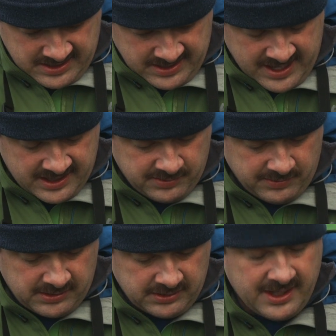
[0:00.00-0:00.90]
Yes,
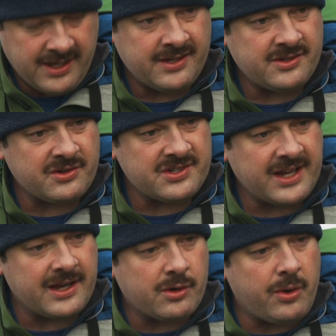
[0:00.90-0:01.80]
well, not
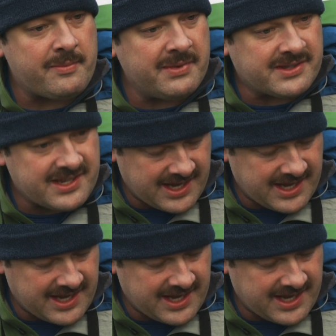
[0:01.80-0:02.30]
exactly equipment, is